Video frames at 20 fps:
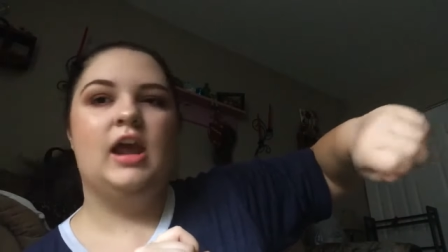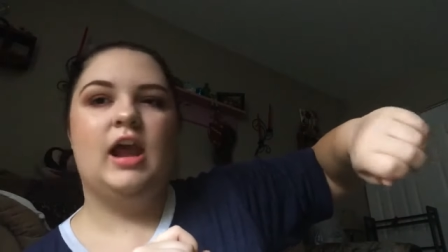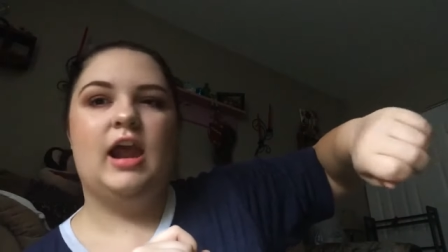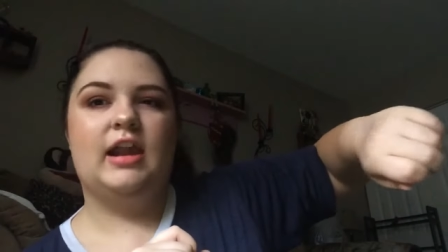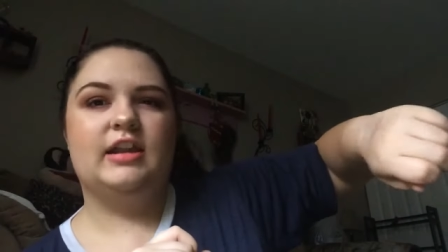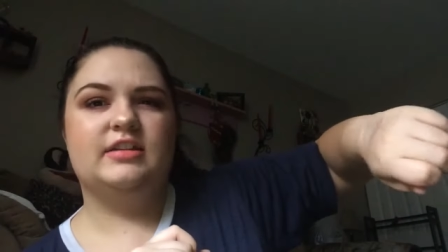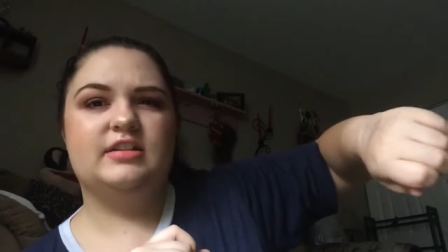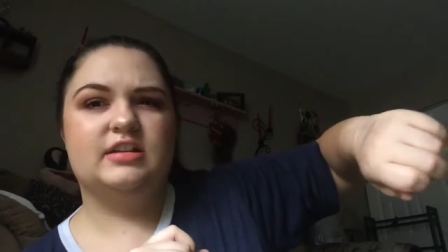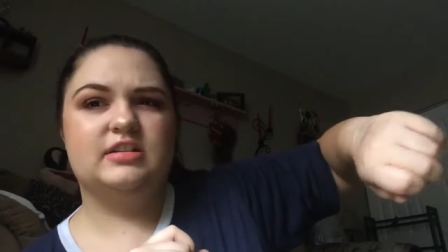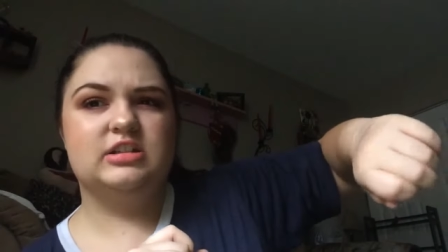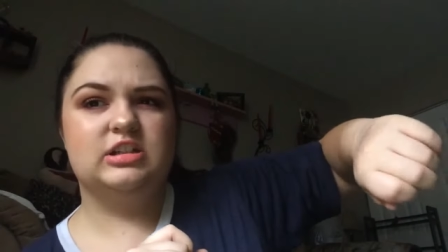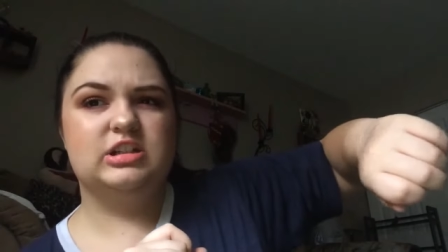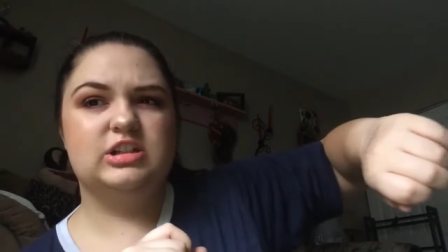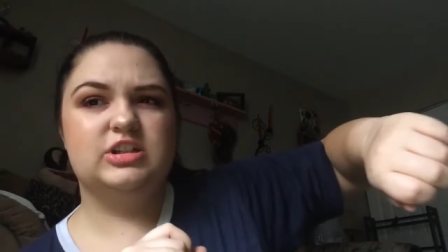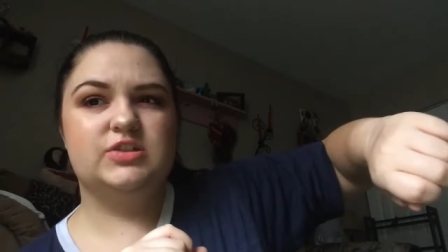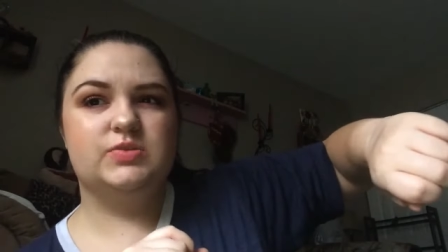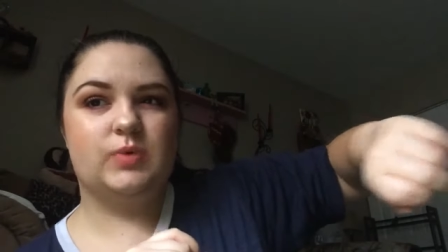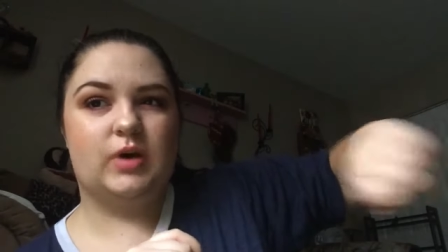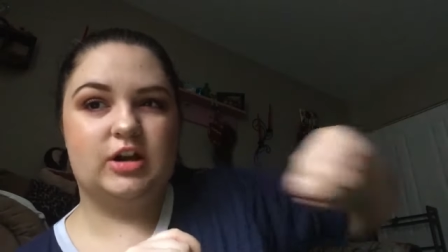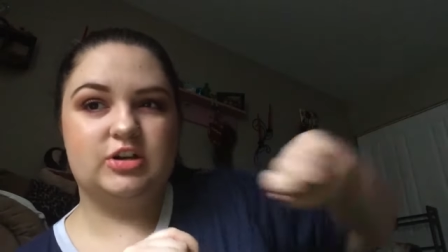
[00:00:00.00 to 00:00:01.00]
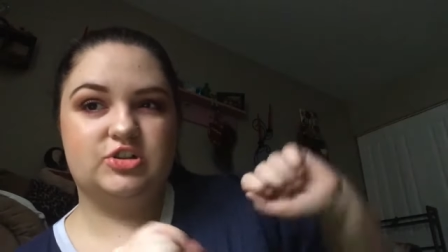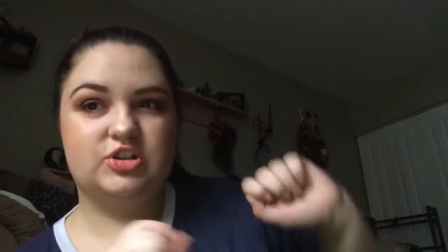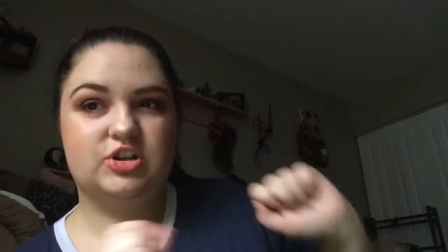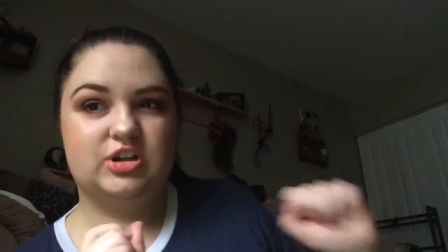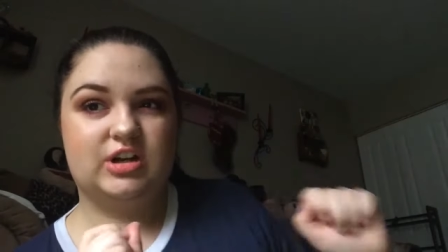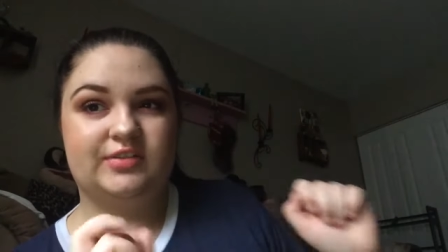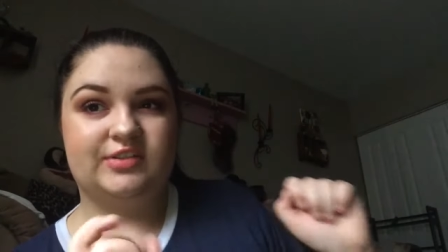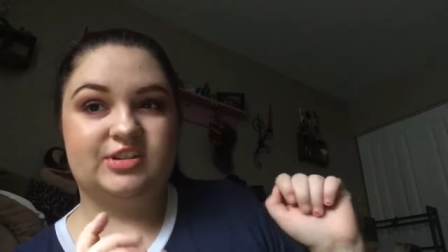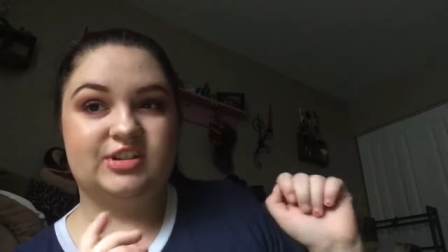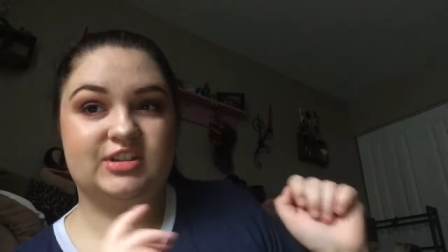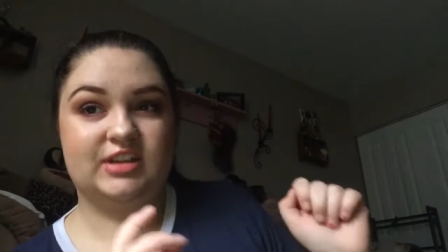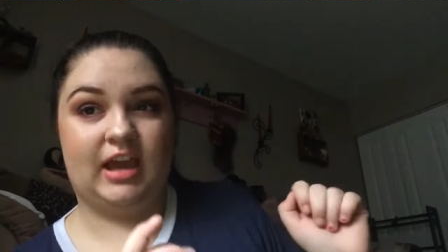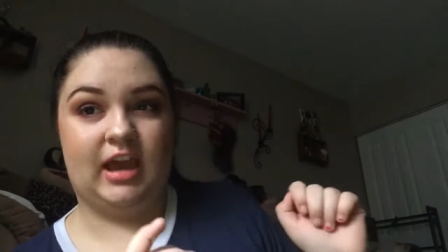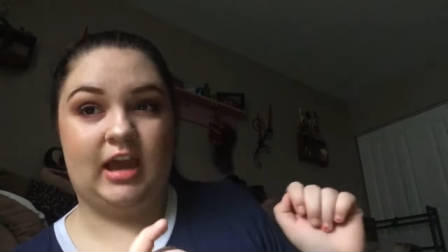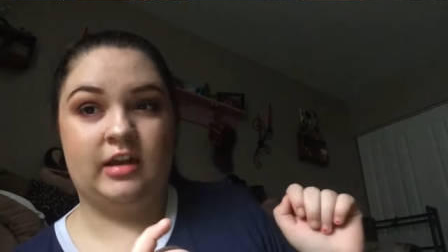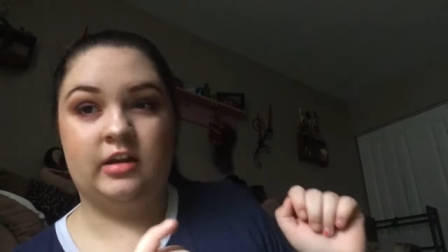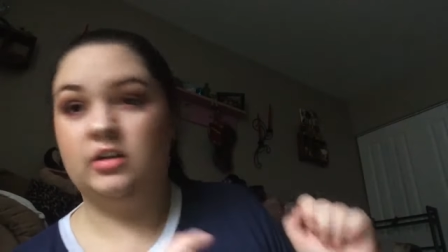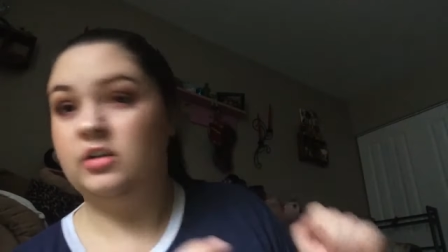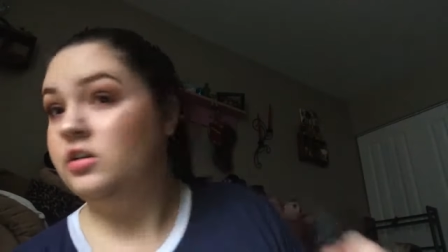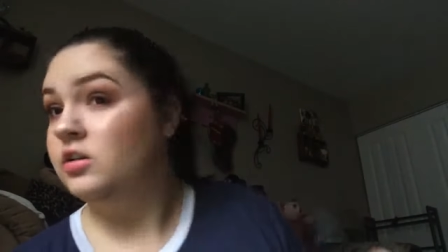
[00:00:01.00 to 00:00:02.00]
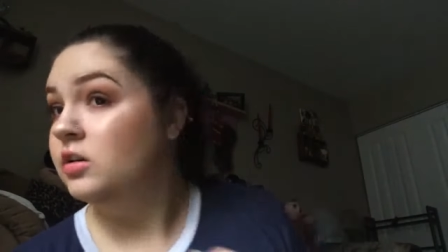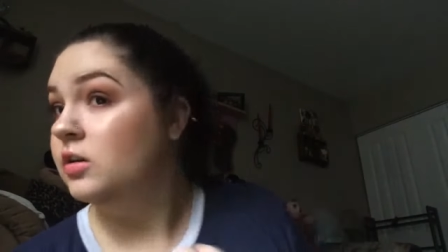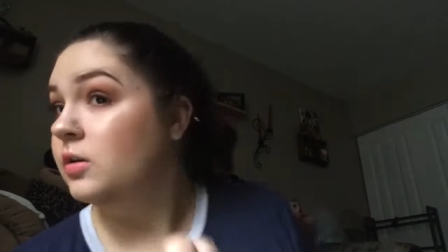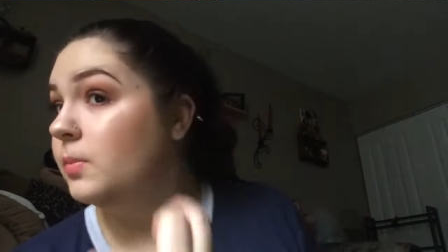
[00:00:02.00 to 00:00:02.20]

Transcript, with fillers: and it doesn't swatch good on the skin.